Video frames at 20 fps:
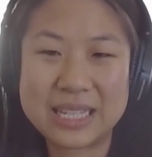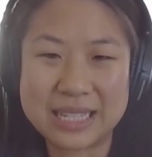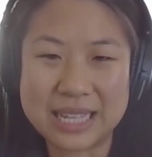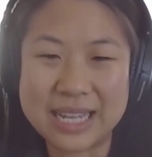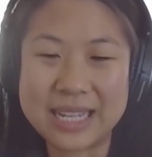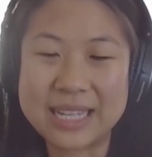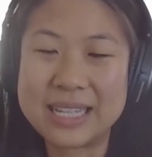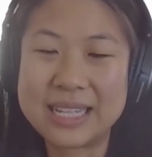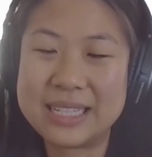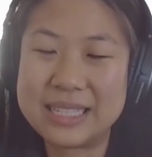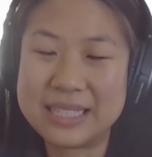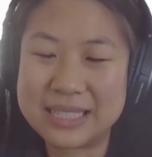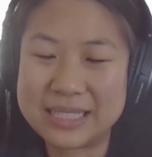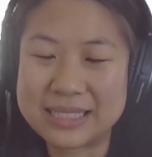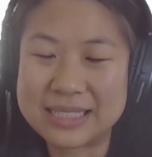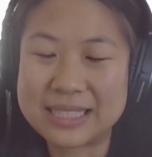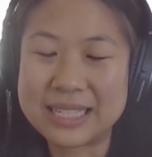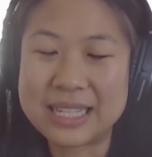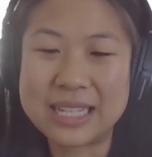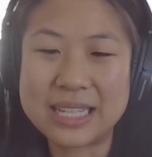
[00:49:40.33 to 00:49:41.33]
Yeah, it
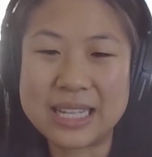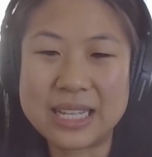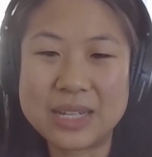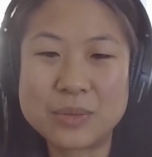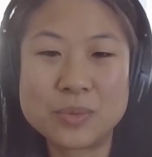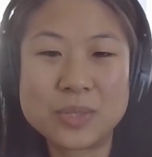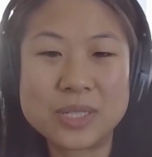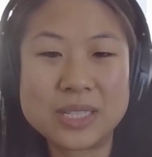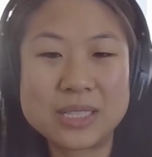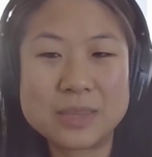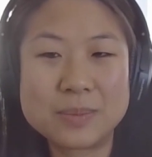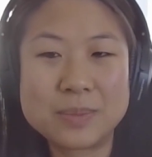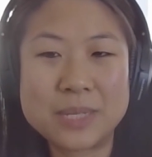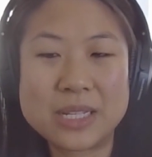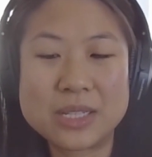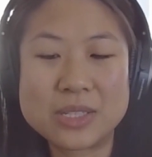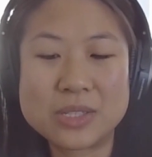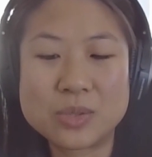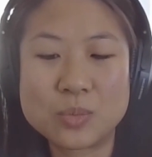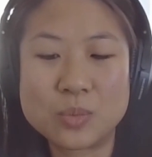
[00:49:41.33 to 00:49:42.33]
is. It really
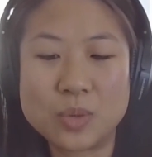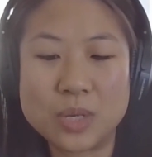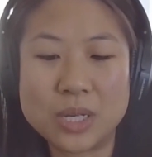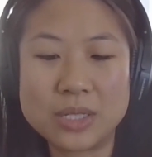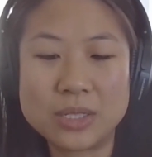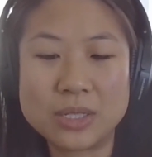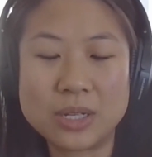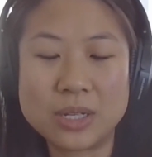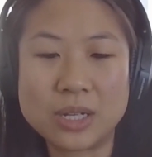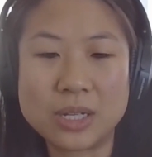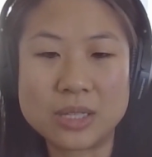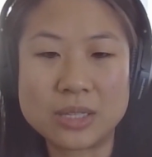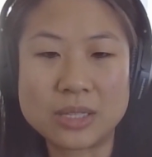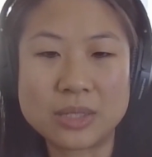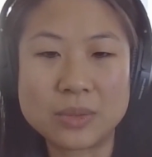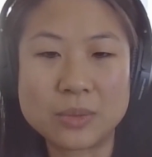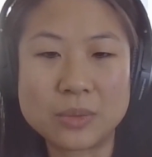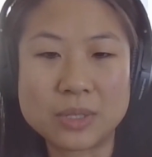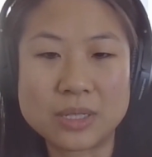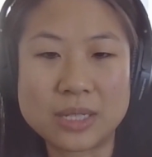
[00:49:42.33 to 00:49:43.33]
depends, one, on
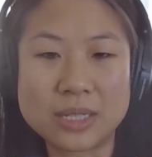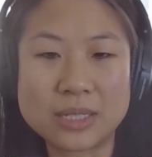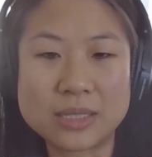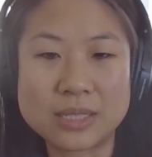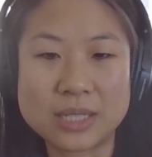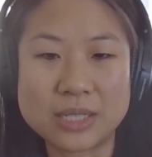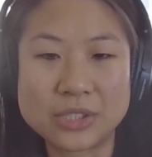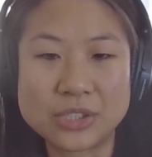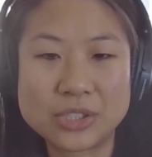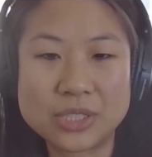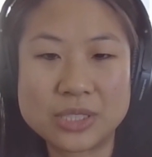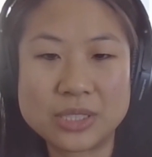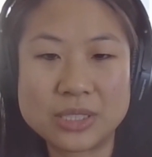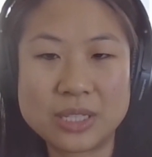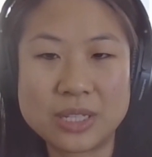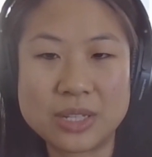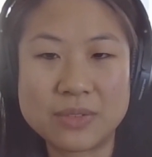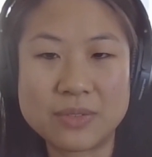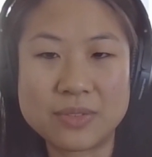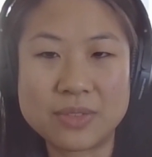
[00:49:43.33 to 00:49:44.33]
the
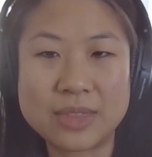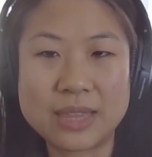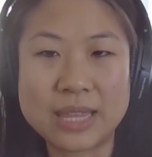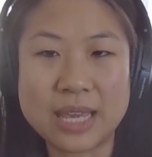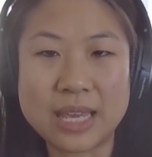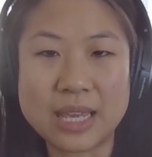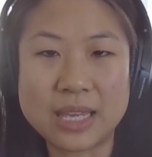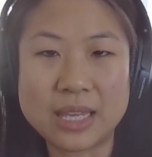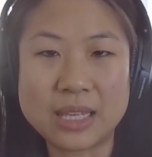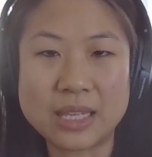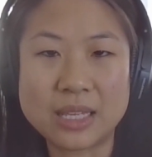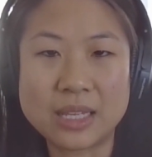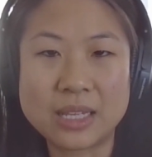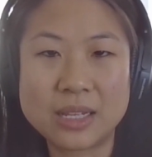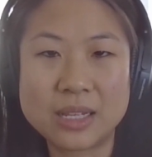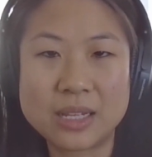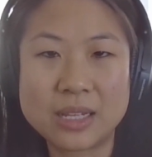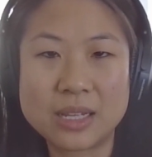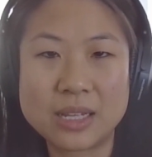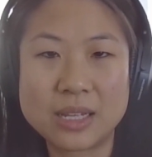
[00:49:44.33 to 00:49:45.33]
organization. If
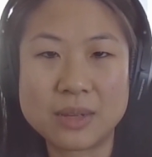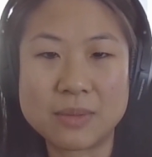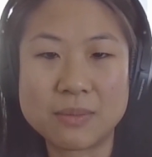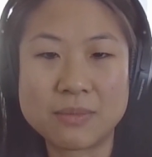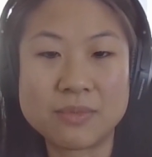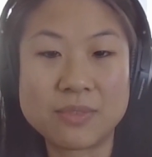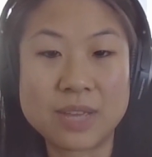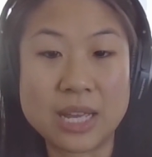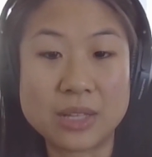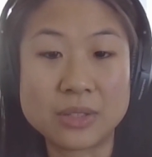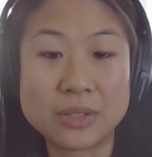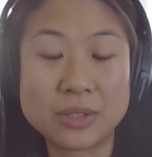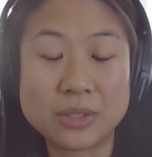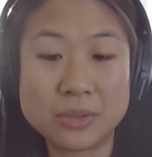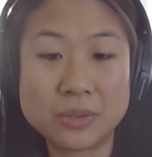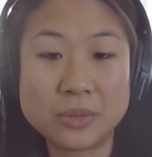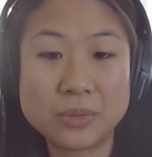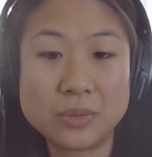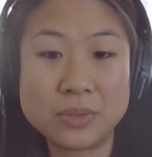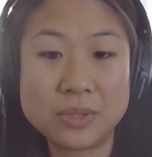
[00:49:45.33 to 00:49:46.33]
they
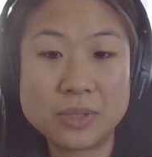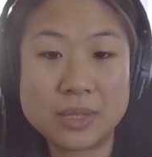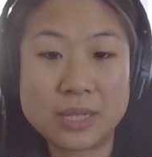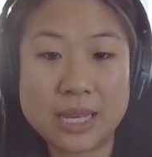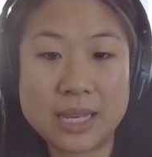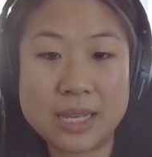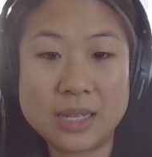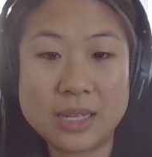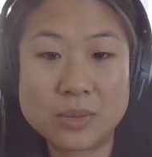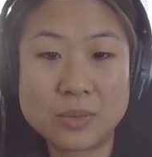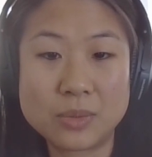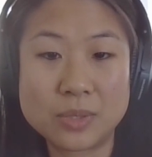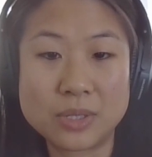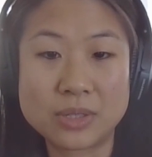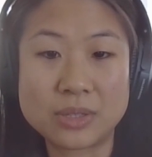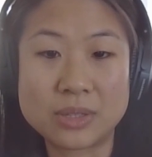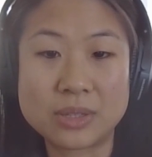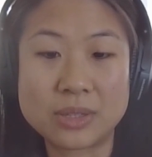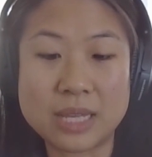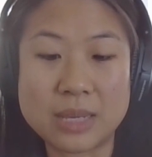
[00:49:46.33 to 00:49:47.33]
value that,
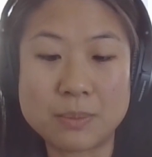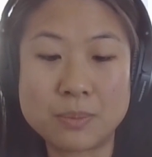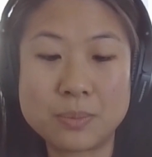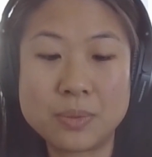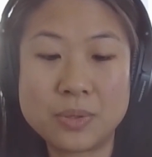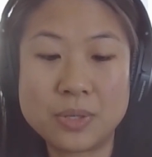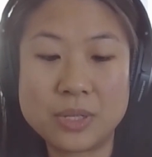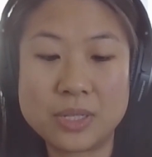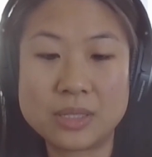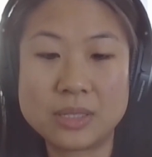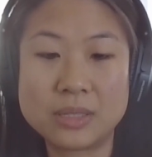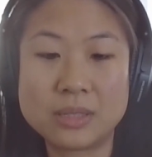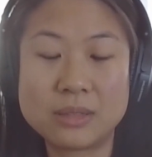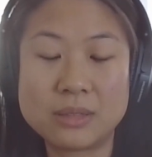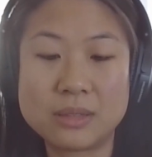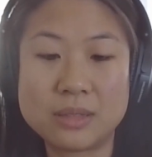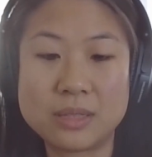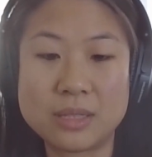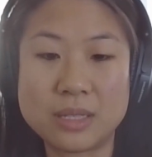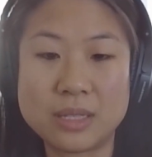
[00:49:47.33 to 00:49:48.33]
where they put
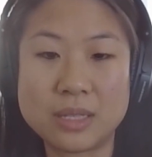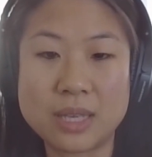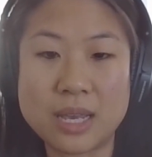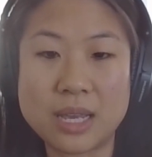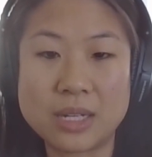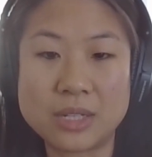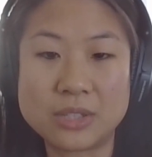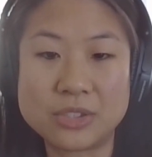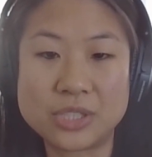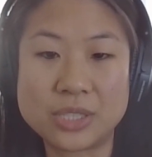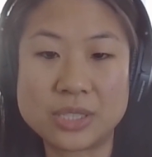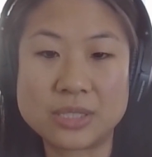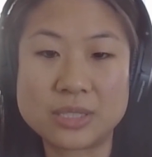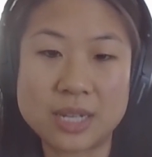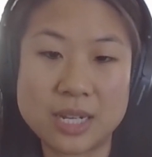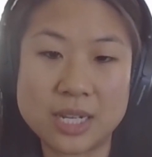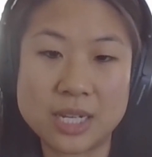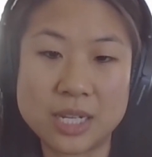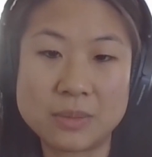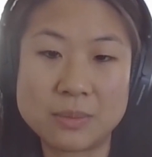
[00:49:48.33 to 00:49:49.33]
the energy and
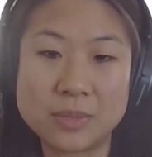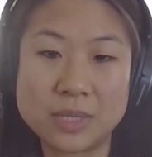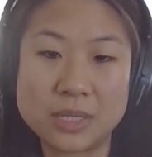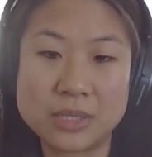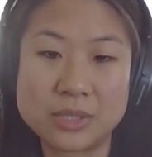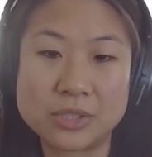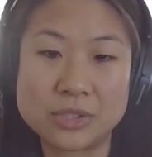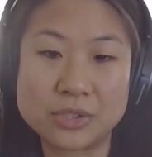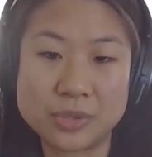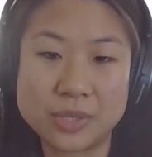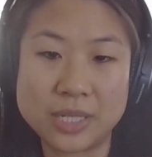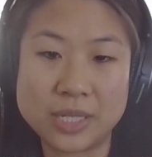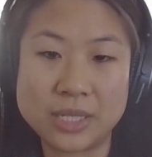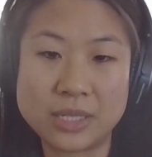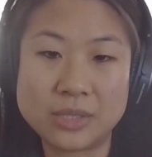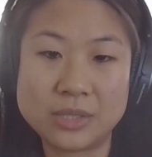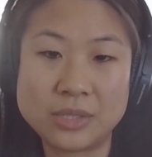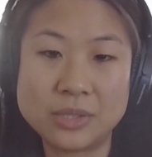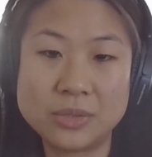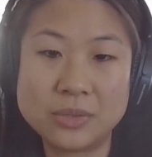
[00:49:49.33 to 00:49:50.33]
time into
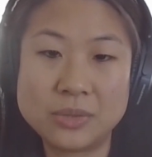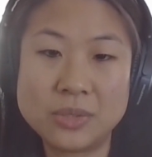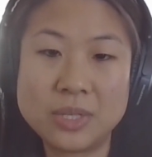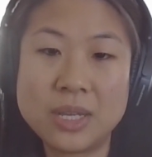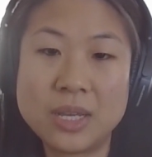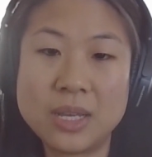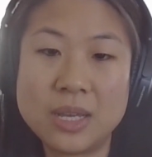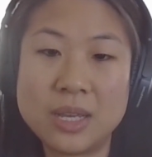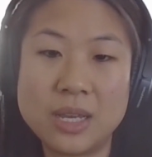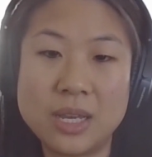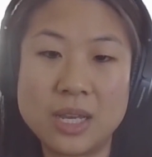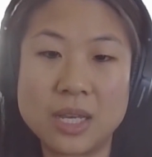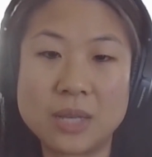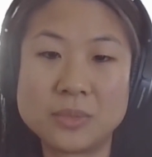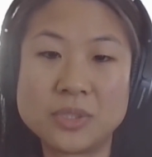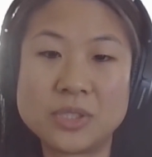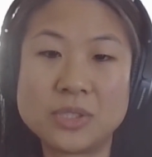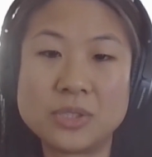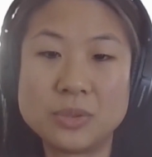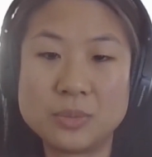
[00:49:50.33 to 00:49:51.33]
training you
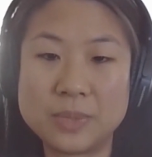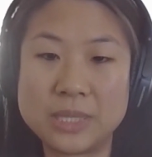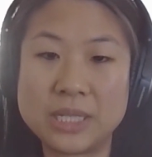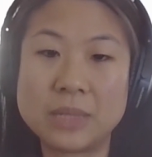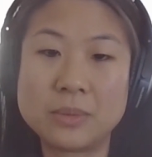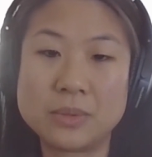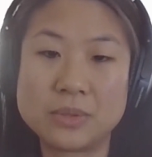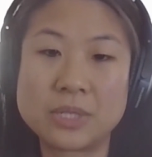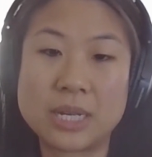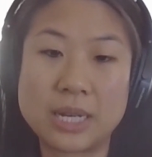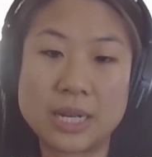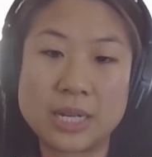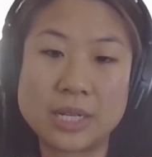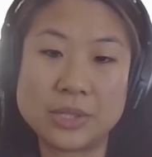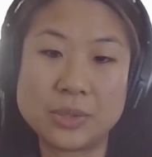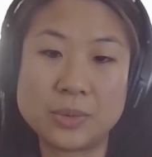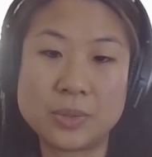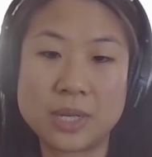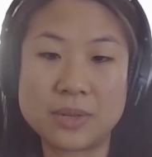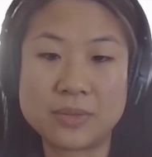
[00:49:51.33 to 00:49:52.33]
to be able to
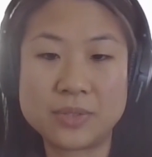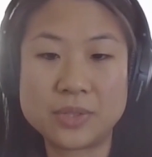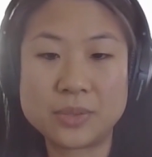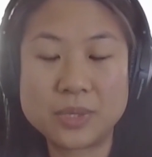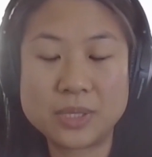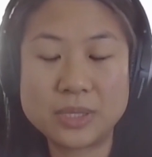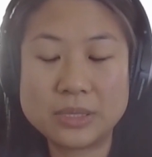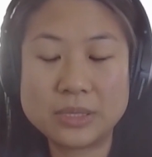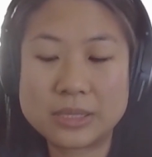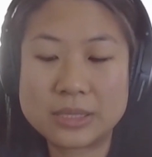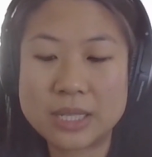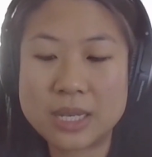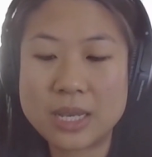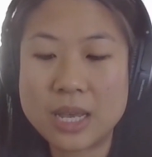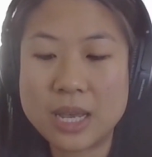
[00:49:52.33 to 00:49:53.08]
hire you afterwards.